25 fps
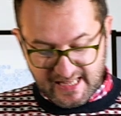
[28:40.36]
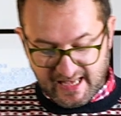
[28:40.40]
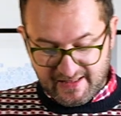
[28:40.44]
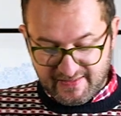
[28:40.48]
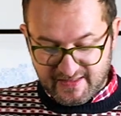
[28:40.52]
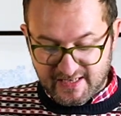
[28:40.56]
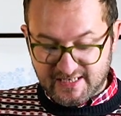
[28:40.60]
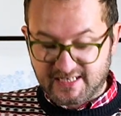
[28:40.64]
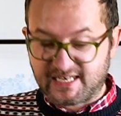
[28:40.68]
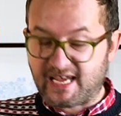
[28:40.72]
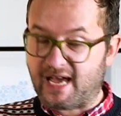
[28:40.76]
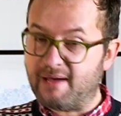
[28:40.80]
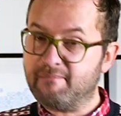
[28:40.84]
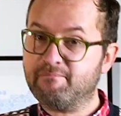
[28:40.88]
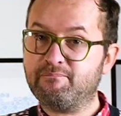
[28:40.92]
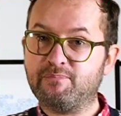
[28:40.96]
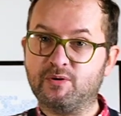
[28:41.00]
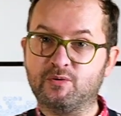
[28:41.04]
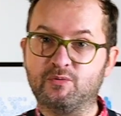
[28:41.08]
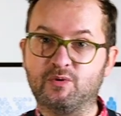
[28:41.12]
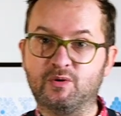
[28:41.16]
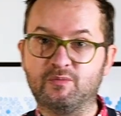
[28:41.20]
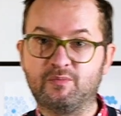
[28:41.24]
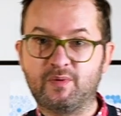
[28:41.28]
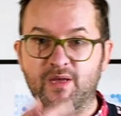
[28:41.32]
that the temple
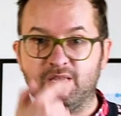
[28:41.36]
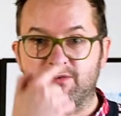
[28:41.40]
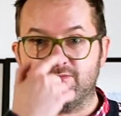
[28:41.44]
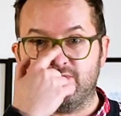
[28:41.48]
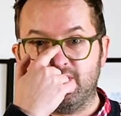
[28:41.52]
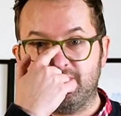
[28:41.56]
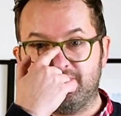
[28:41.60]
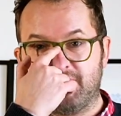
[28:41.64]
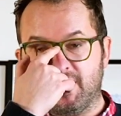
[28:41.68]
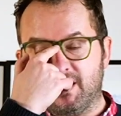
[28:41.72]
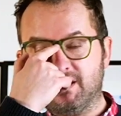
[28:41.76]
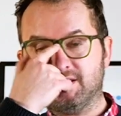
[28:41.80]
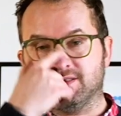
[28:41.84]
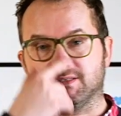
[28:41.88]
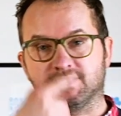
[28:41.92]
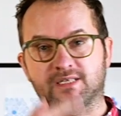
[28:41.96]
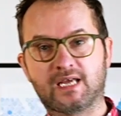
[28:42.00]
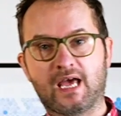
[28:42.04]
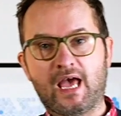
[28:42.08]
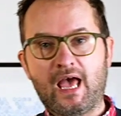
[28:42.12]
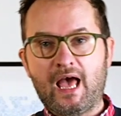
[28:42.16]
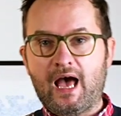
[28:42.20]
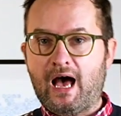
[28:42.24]
will be rebuilt.